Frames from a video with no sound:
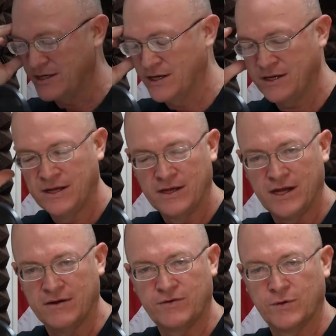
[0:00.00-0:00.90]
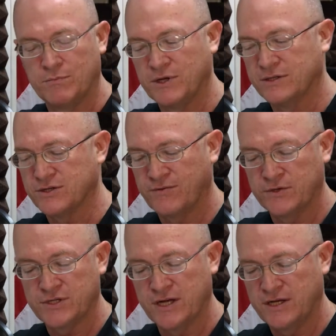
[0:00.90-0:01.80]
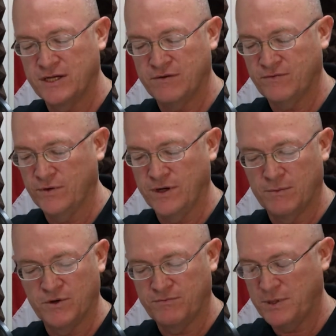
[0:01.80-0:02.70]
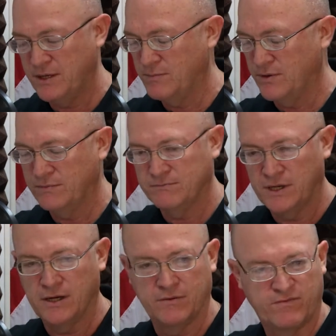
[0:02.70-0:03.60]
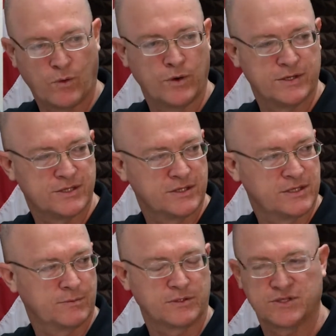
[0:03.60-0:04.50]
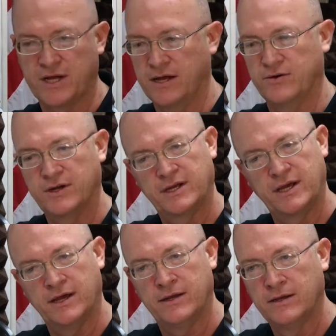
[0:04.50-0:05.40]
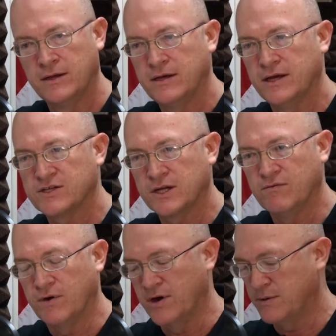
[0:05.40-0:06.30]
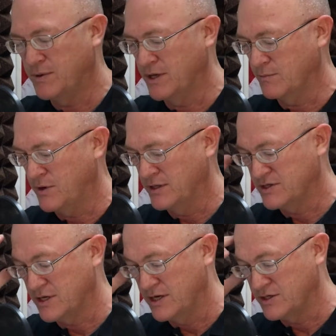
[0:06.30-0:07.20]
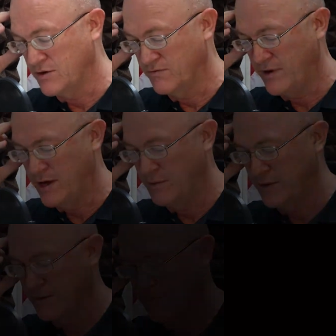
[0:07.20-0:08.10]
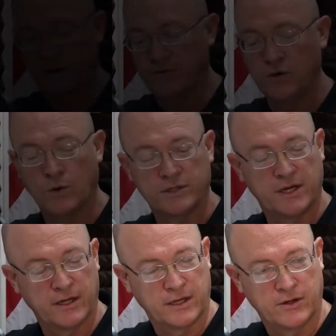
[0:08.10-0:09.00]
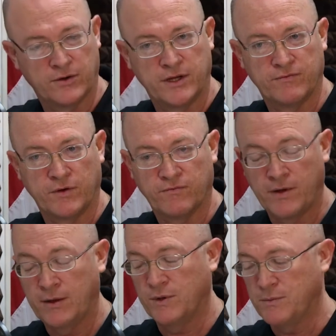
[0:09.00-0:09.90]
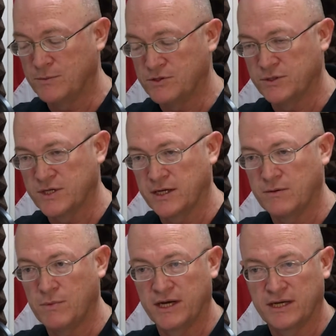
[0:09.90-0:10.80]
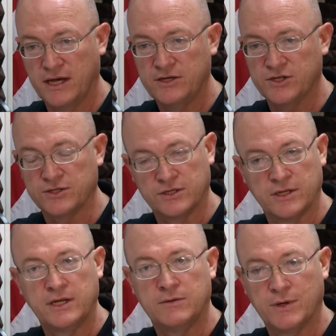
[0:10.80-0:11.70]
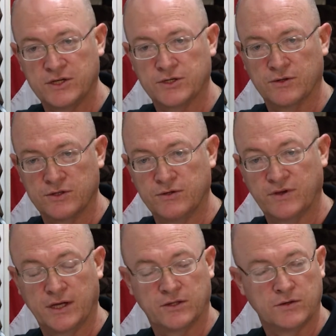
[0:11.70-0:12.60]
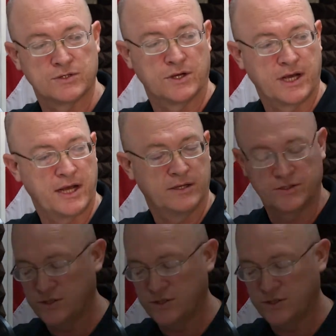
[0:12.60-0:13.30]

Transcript: kit. And if you were to build this first aid kit for a number of people, four is the typical standard. And again, it's going to vary depending upon the size of your family. If you are taking, or any of your family members are taking medications, you need to make sure that you've got those on hand